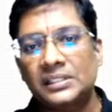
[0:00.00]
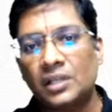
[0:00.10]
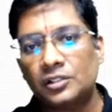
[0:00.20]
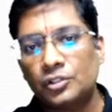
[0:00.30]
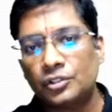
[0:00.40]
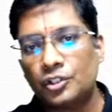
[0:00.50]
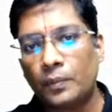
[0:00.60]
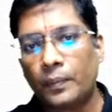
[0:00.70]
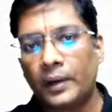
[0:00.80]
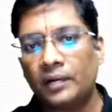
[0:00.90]
is also
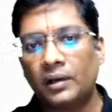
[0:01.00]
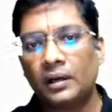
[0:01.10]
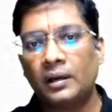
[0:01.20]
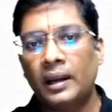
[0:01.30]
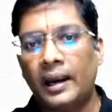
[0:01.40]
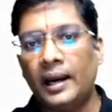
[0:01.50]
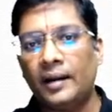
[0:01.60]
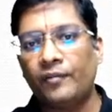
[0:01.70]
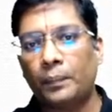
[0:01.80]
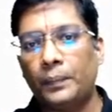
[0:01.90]
0.1
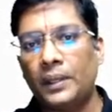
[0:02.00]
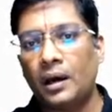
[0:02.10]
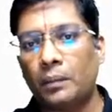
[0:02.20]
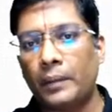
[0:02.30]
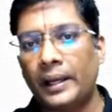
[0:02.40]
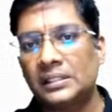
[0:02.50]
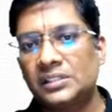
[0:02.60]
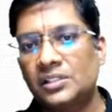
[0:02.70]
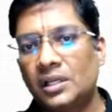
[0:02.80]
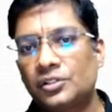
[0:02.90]
and for Br minus
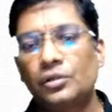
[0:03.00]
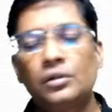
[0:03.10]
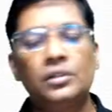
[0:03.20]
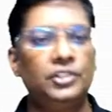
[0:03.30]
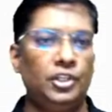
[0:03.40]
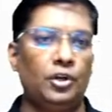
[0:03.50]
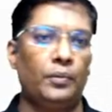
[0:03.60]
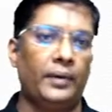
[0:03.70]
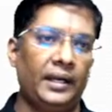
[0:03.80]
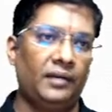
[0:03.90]
is also
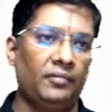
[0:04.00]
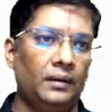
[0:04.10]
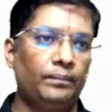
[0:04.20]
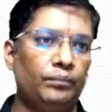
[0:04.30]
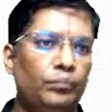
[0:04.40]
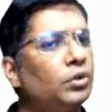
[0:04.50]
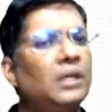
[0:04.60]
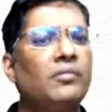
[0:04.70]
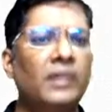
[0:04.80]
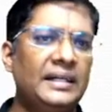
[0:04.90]
0.1. Both
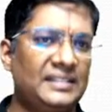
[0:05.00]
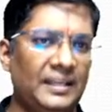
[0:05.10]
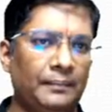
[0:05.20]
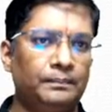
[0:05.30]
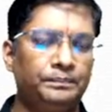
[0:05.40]
are one and same.